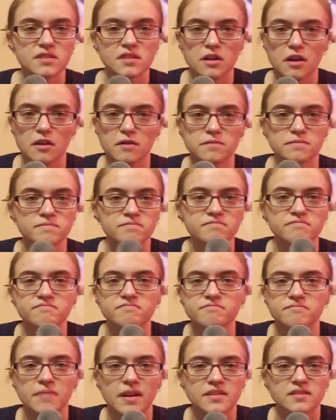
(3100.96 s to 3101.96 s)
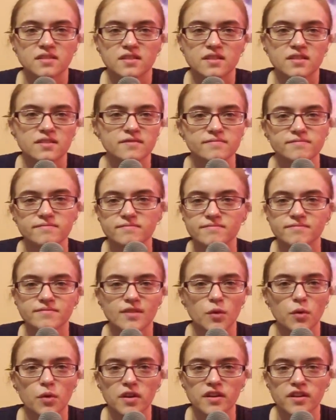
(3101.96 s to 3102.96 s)
you know, basic
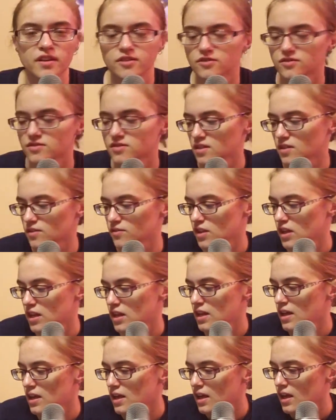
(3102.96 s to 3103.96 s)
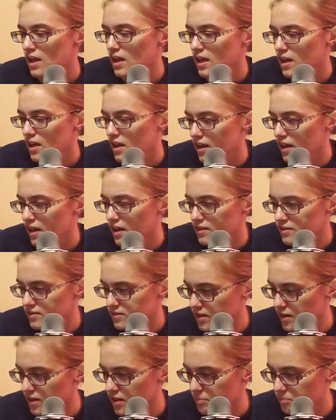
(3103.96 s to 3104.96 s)
orientation stuff.
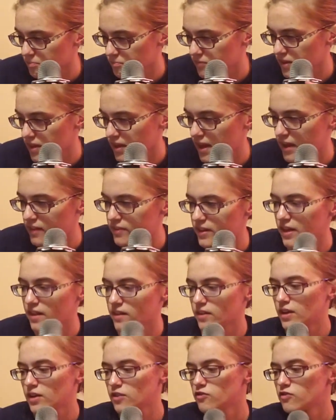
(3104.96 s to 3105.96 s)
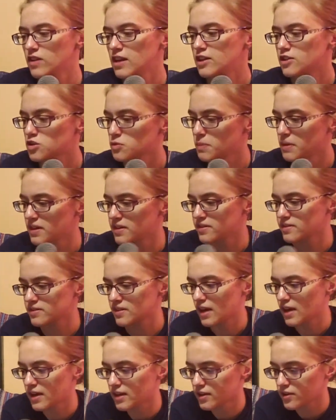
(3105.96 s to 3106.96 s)
And that they've each been
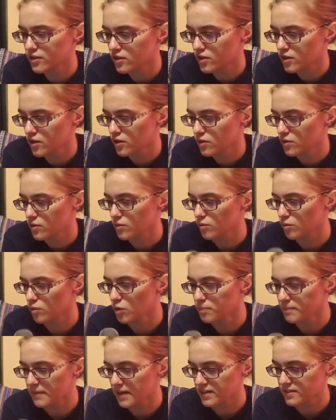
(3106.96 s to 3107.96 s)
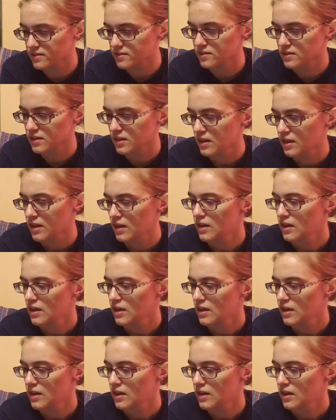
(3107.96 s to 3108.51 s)
assigned roommates,